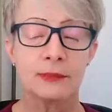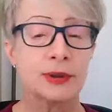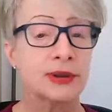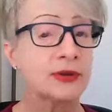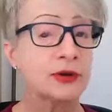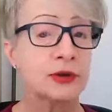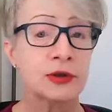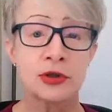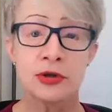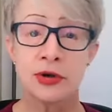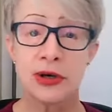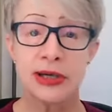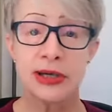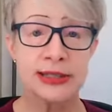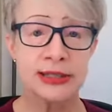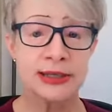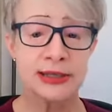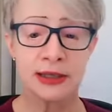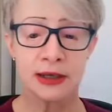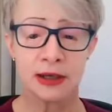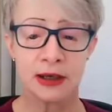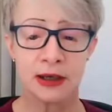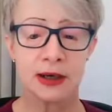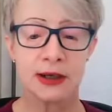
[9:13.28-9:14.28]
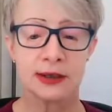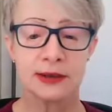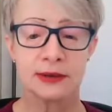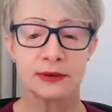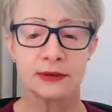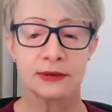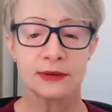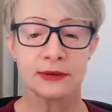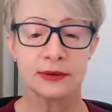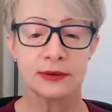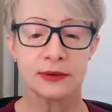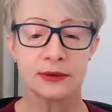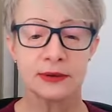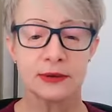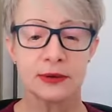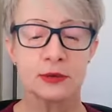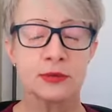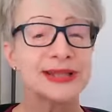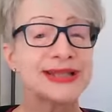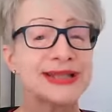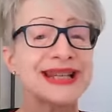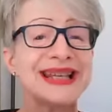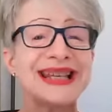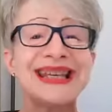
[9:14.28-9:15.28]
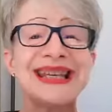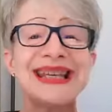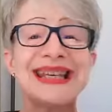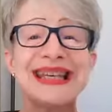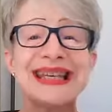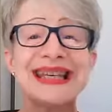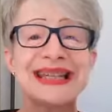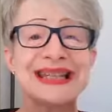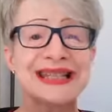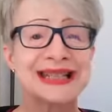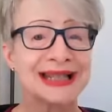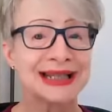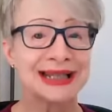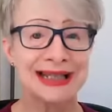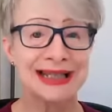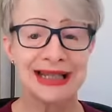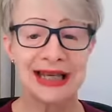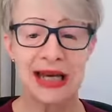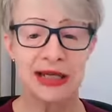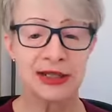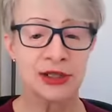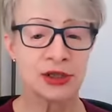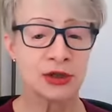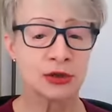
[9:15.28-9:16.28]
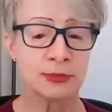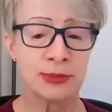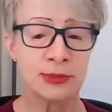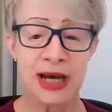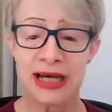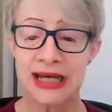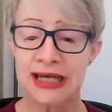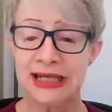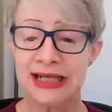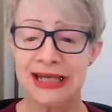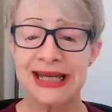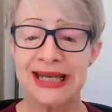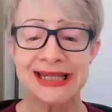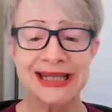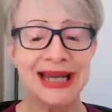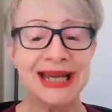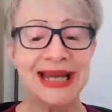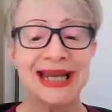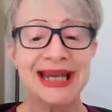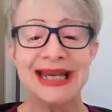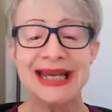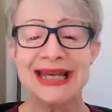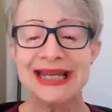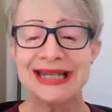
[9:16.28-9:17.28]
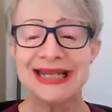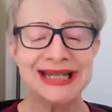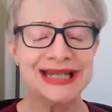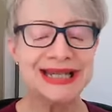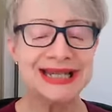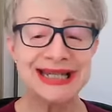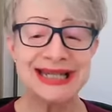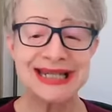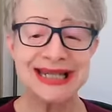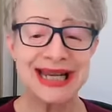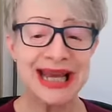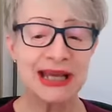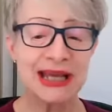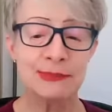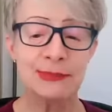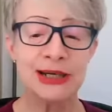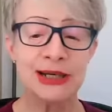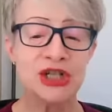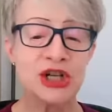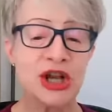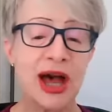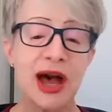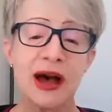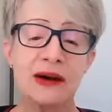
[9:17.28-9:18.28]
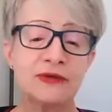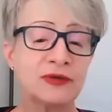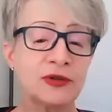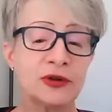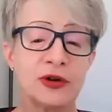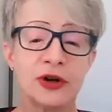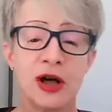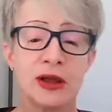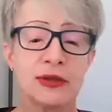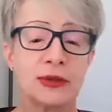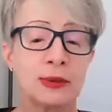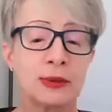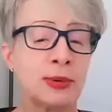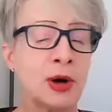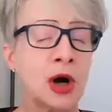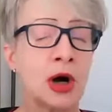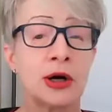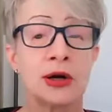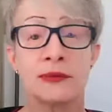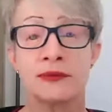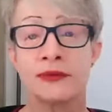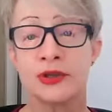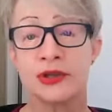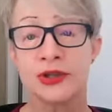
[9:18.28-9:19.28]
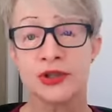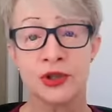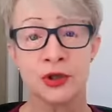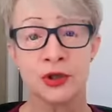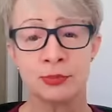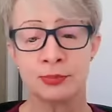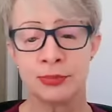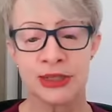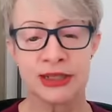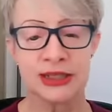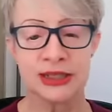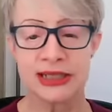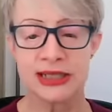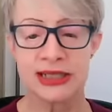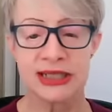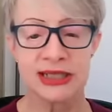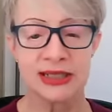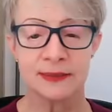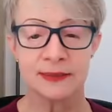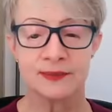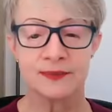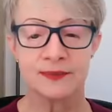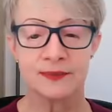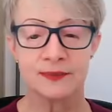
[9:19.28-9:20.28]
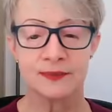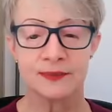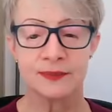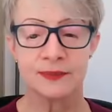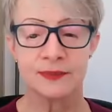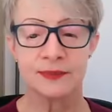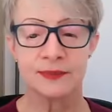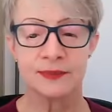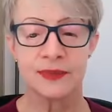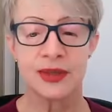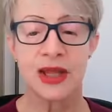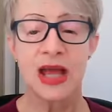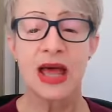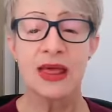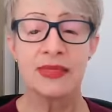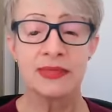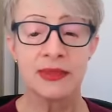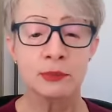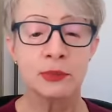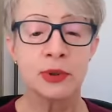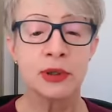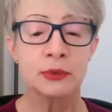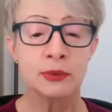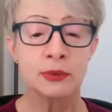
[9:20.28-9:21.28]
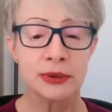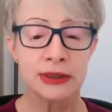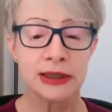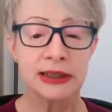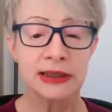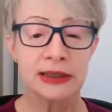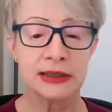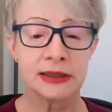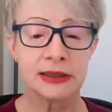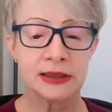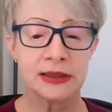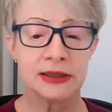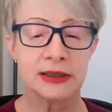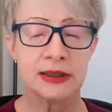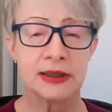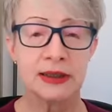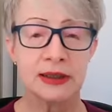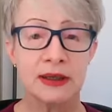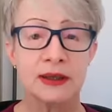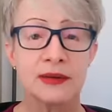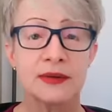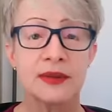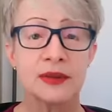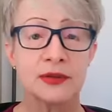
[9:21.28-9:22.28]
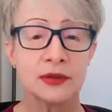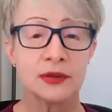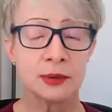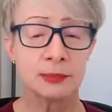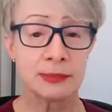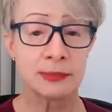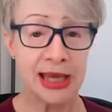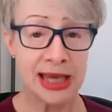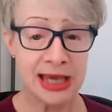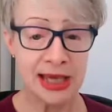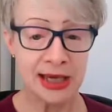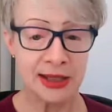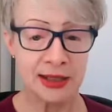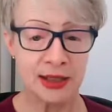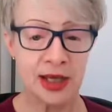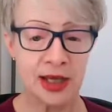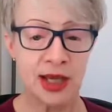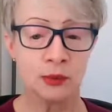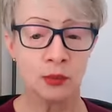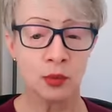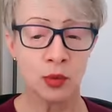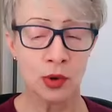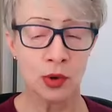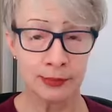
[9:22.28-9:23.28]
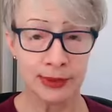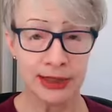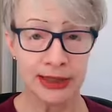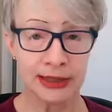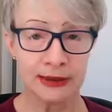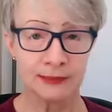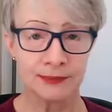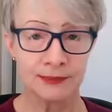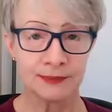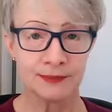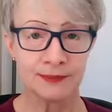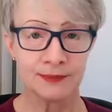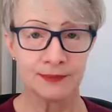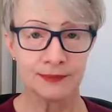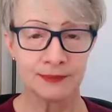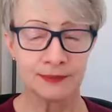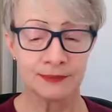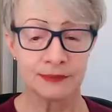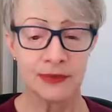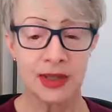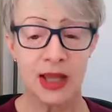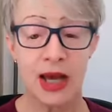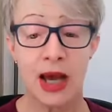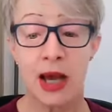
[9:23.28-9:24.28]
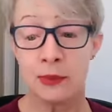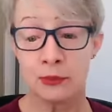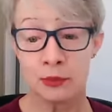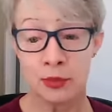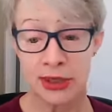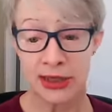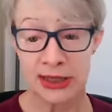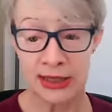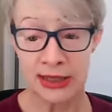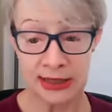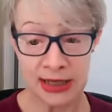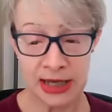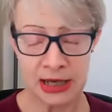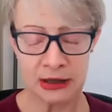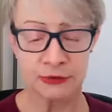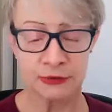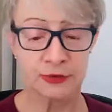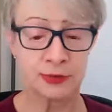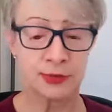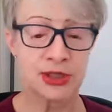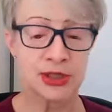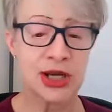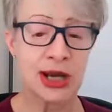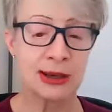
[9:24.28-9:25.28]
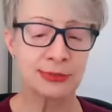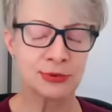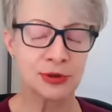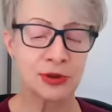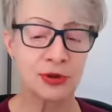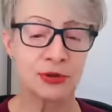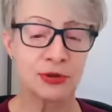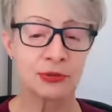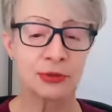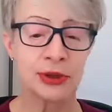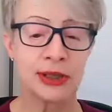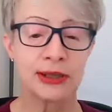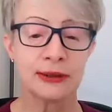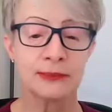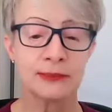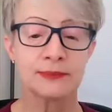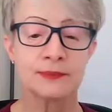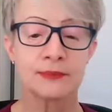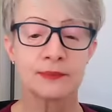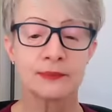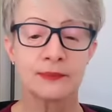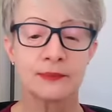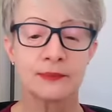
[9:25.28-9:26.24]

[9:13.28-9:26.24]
But their trust in God was easily undermined. It didn't take much effort on the part of the serpent. And then we read that the man and woman, I'm reading now from chapter 3,